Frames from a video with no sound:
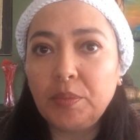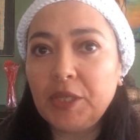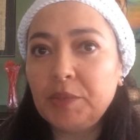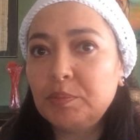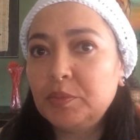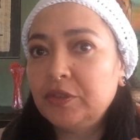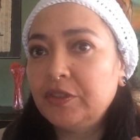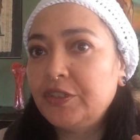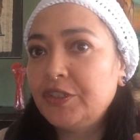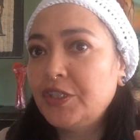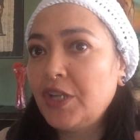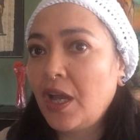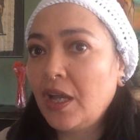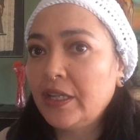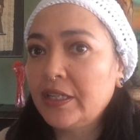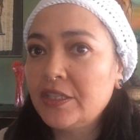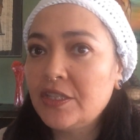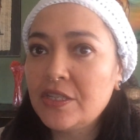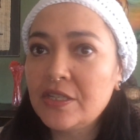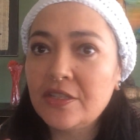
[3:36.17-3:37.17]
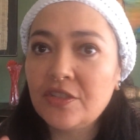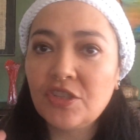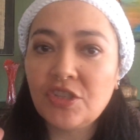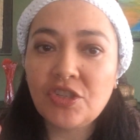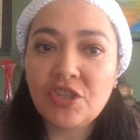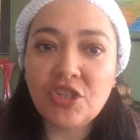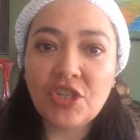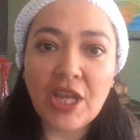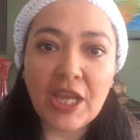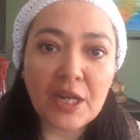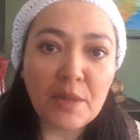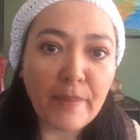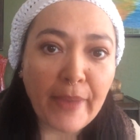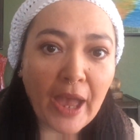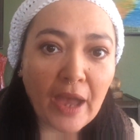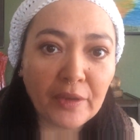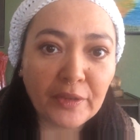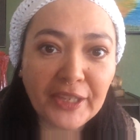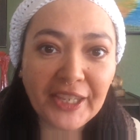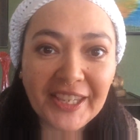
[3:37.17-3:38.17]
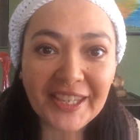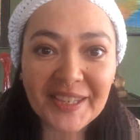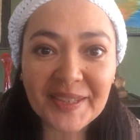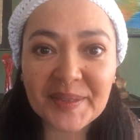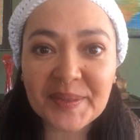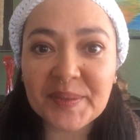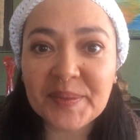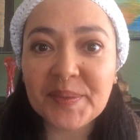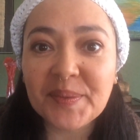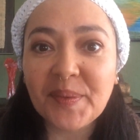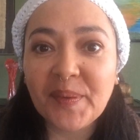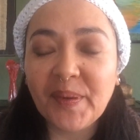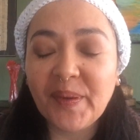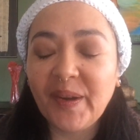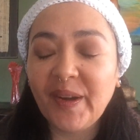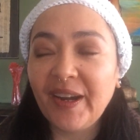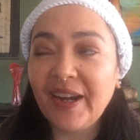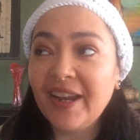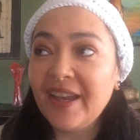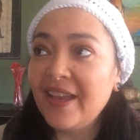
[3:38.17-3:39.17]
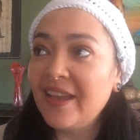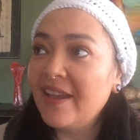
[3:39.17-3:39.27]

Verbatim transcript: people are talking shit about you, or,